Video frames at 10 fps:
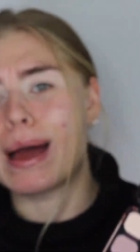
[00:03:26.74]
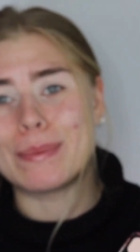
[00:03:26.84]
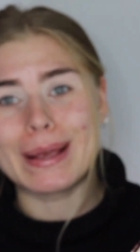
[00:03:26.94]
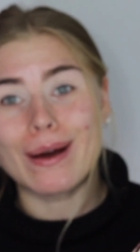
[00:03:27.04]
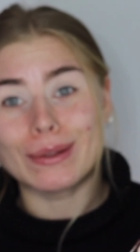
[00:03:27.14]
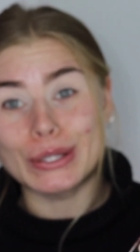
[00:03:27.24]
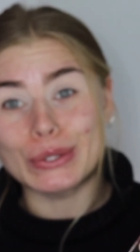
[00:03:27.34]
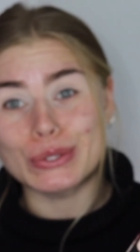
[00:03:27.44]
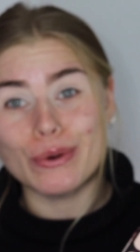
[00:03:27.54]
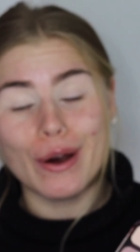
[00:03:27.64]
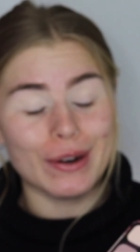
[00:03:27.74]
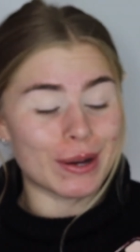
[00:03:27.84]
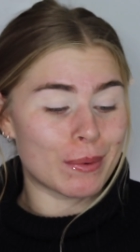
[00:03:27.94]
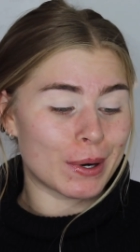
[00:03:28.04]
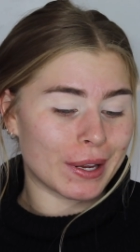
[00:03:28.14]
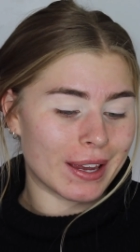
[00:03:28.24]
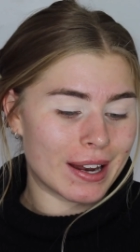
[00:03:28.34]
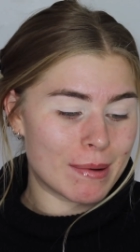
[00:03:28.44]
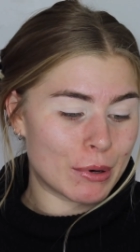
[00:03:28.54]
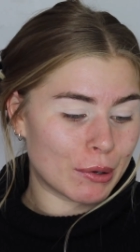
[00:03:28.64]
Went a little too hard at work
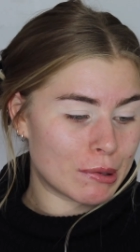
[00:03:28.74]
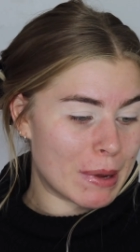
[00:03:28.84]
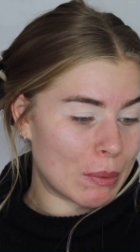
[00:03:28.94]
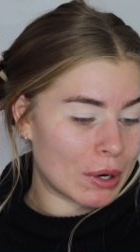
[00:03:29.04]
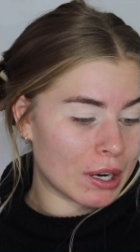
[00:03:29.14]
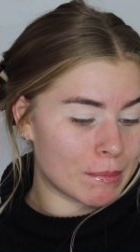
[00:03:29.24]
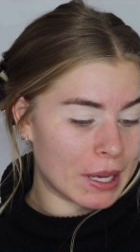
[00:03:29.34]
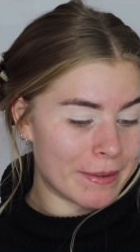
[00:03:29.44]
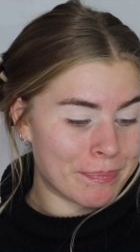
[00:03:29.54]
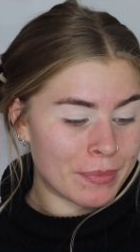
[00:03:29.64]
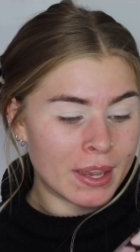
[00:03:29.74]
and I broke them at work, but